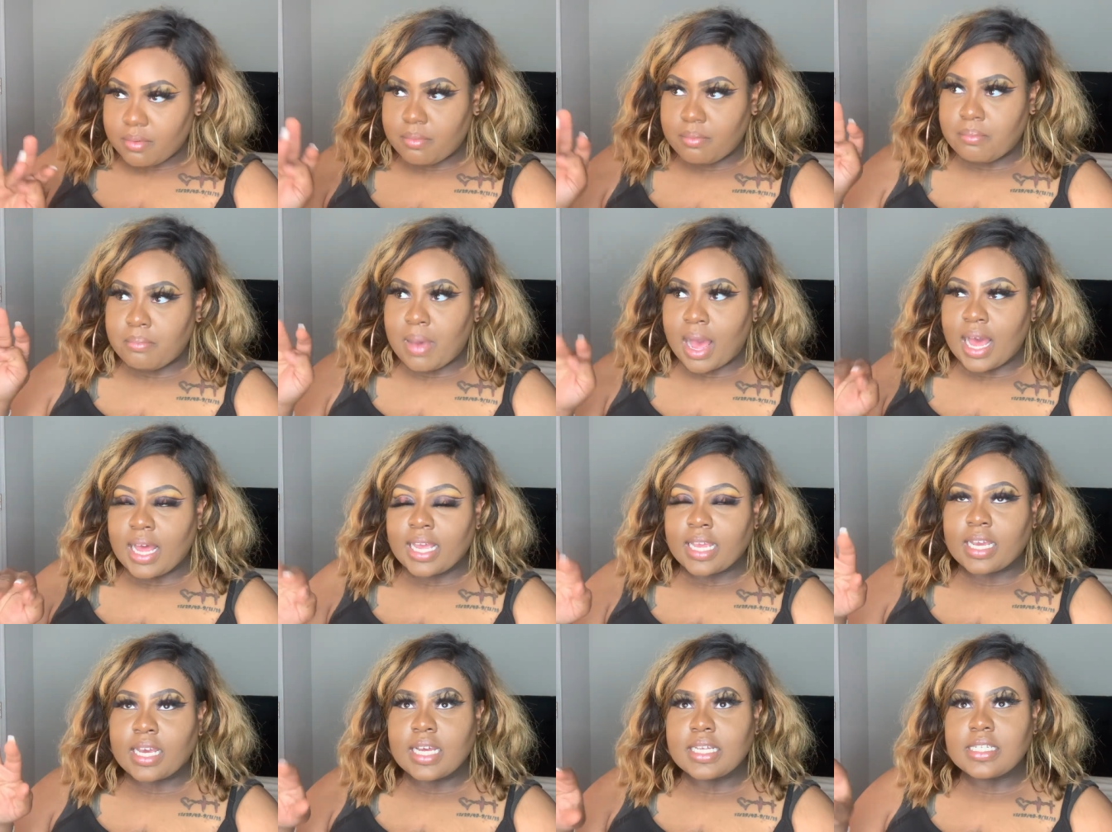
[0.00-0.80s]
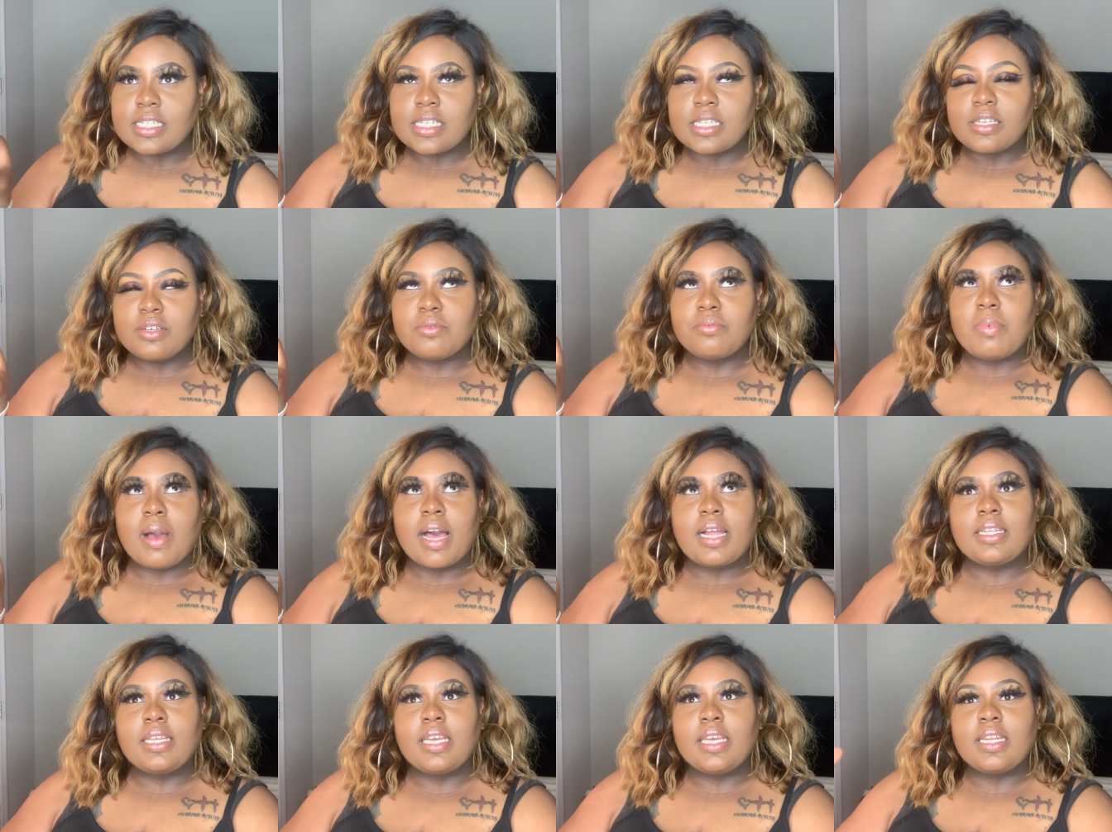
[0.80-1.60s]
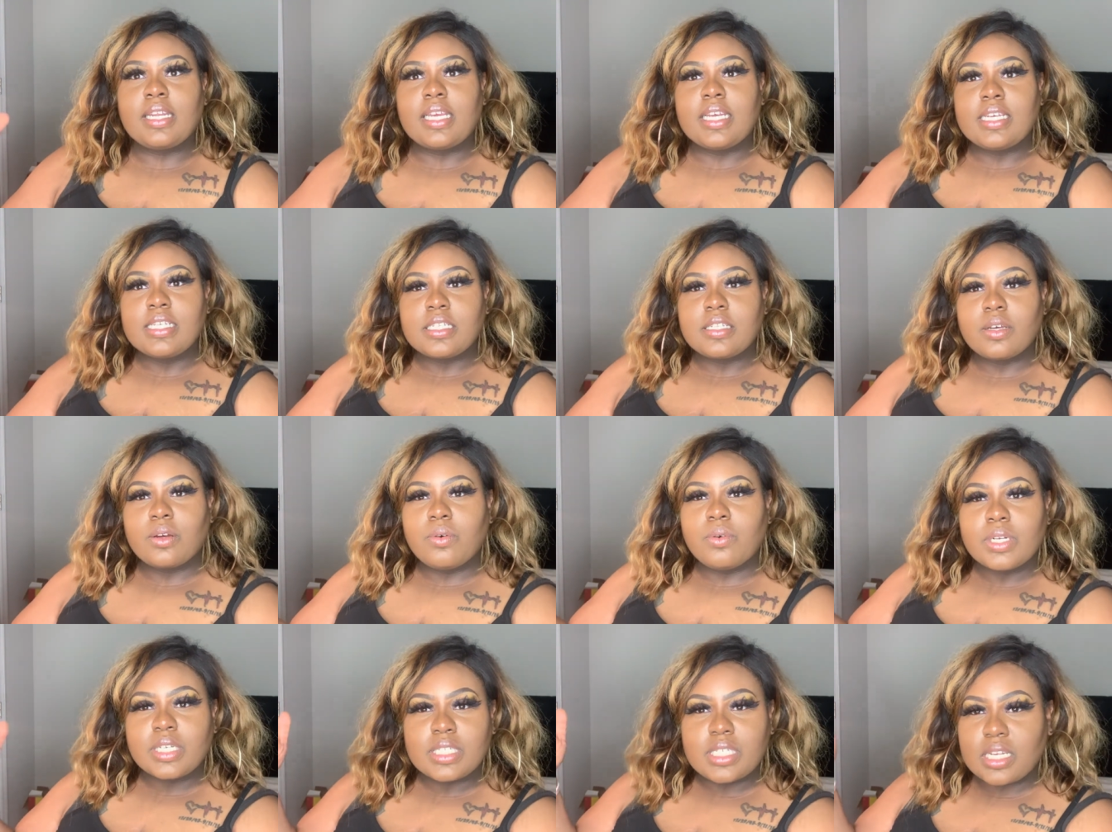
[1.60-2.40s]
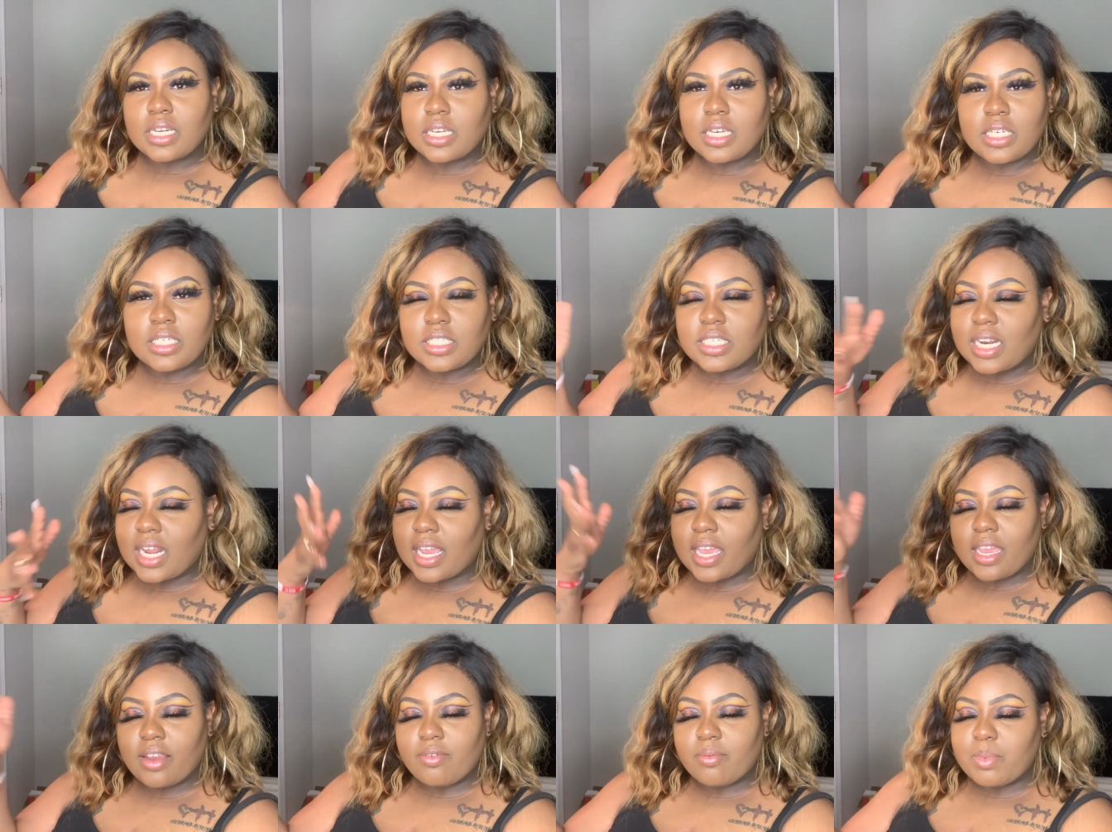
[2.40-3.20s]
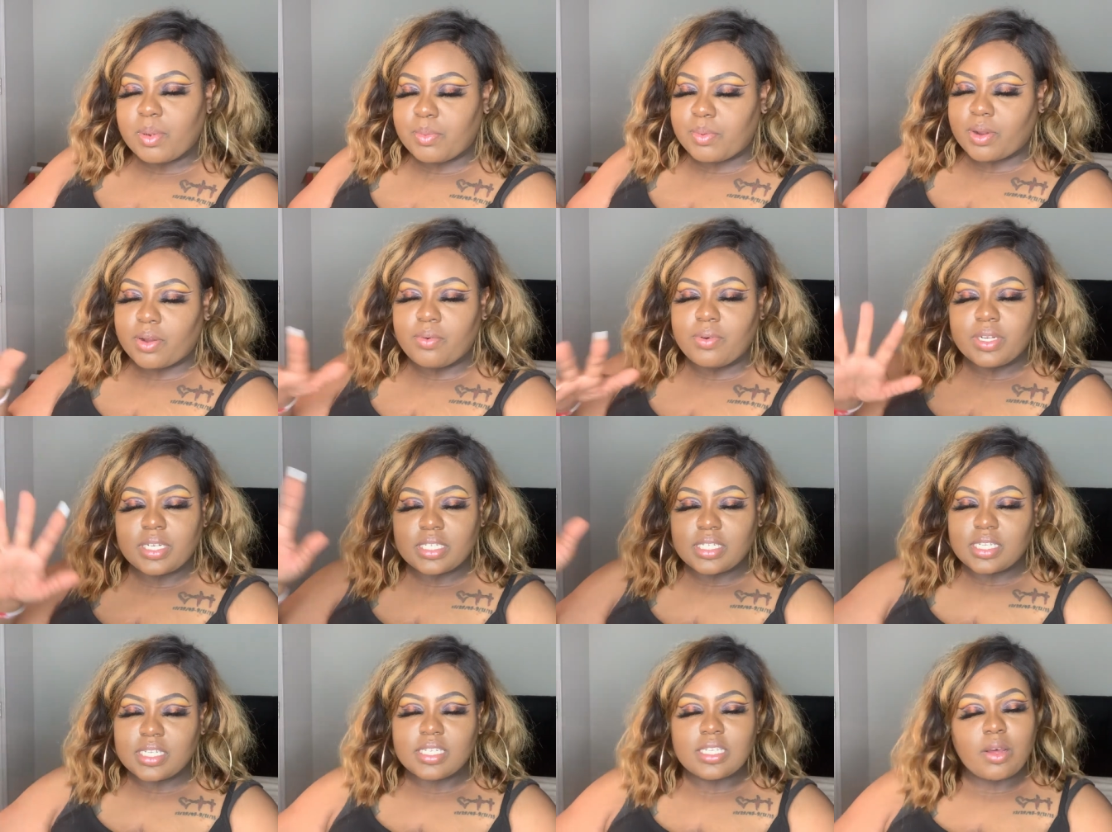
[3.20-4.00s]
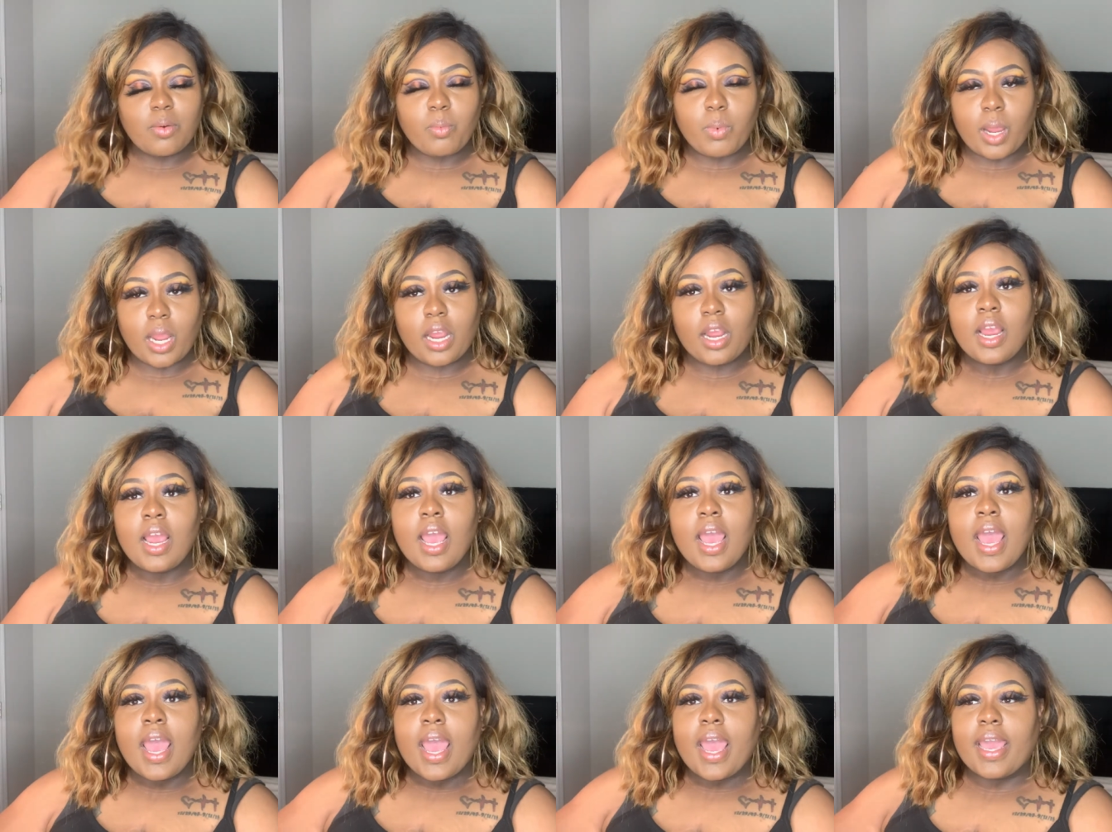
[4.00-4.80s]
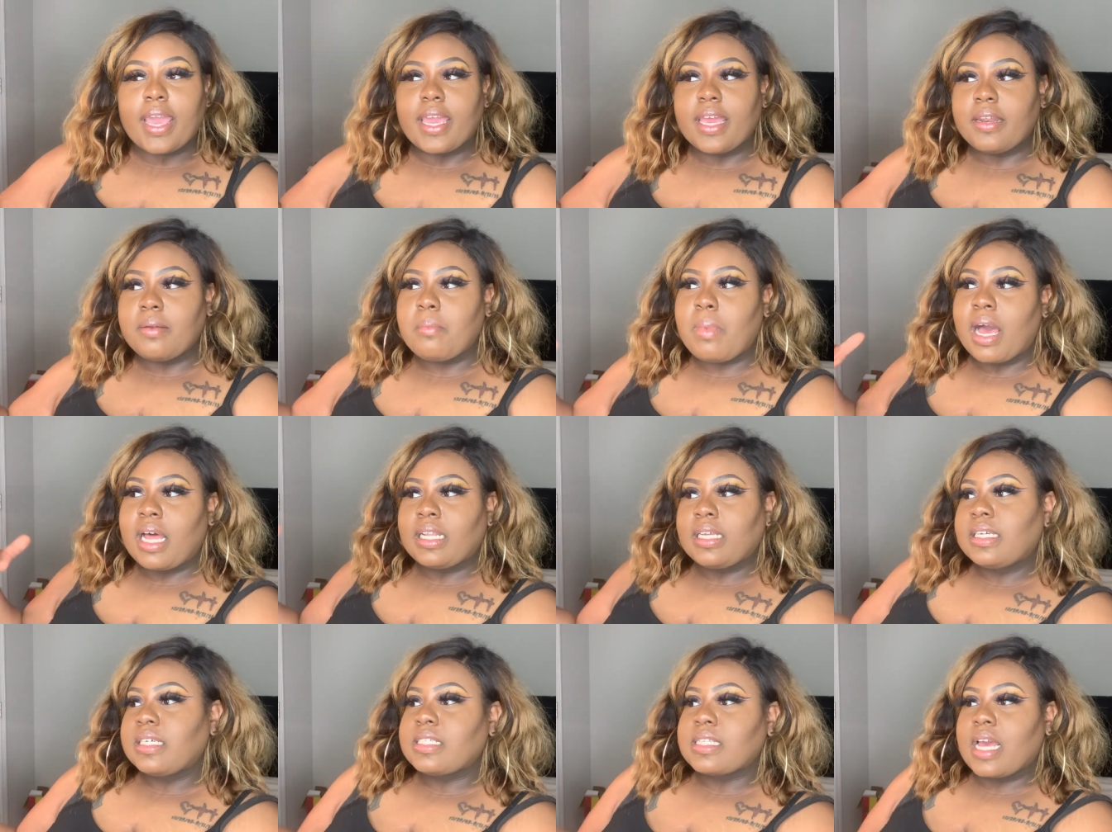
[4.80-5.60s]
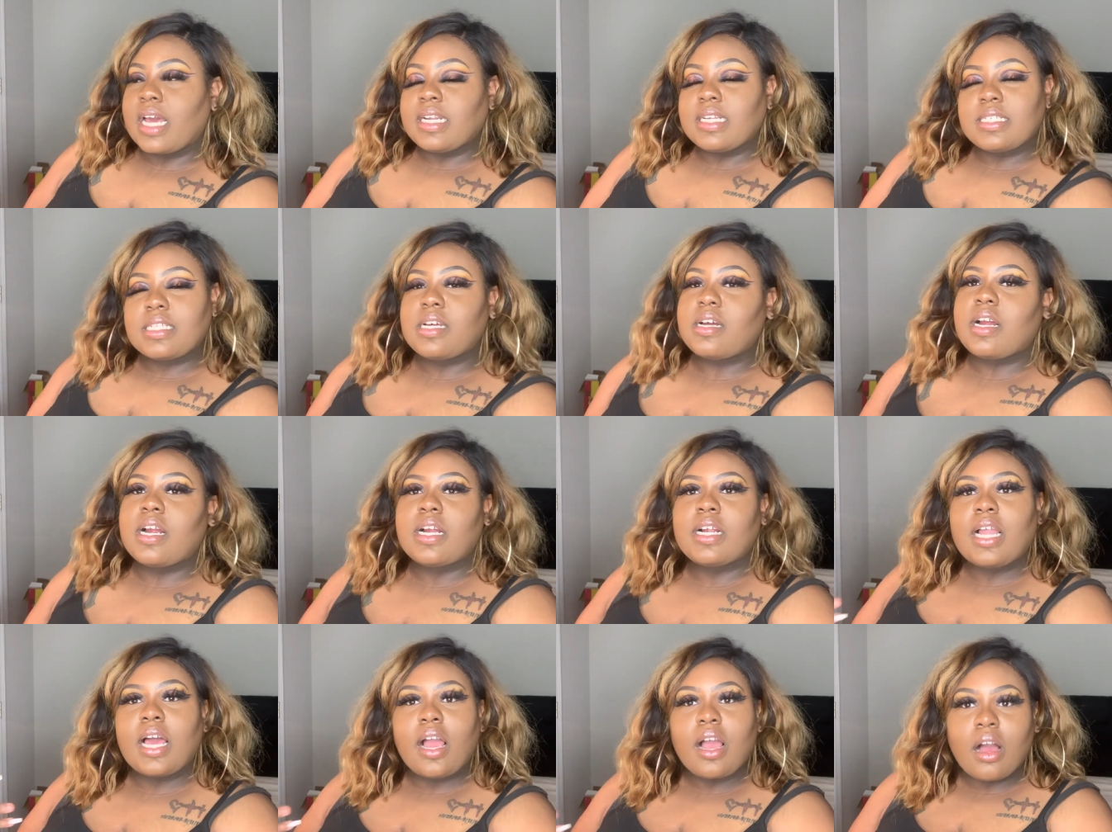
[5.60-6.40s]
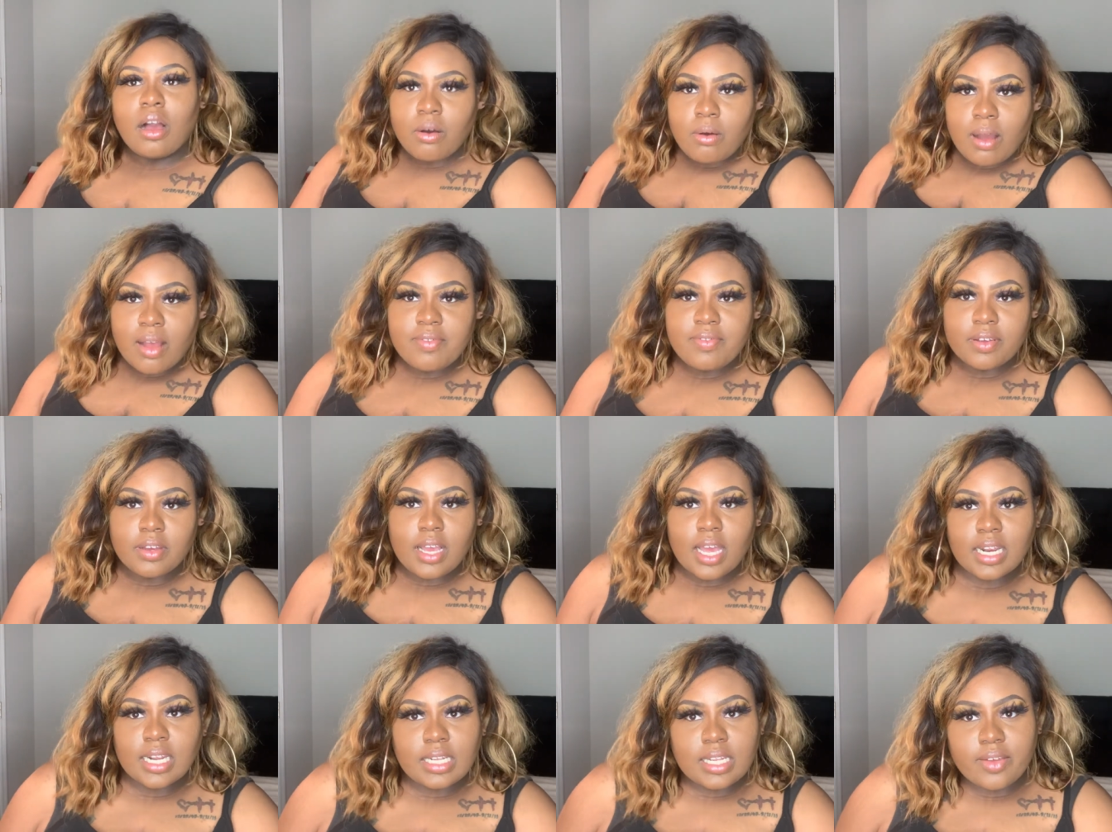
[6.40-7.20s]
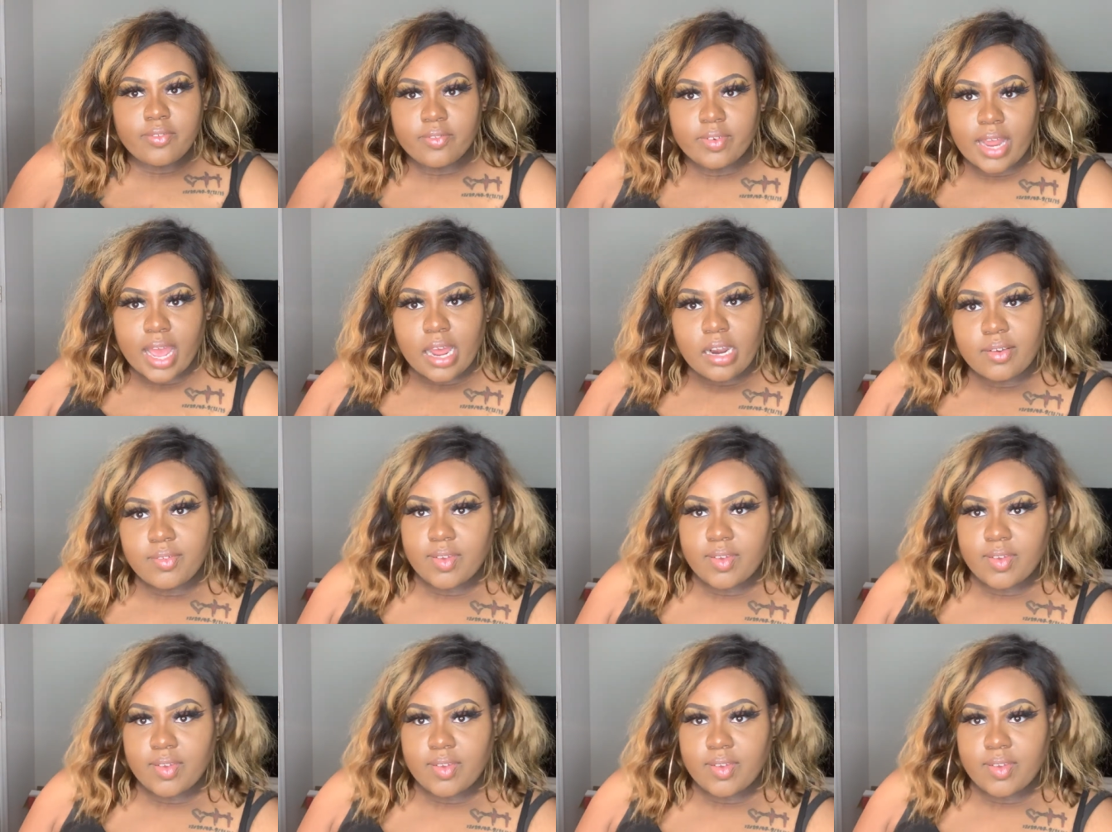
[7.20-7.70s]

my it cuts to Molly and Issa going into the kitchen. I can't remember going into somewhere. And Molly is kind of telling her like, "Oh, I feel kind of left out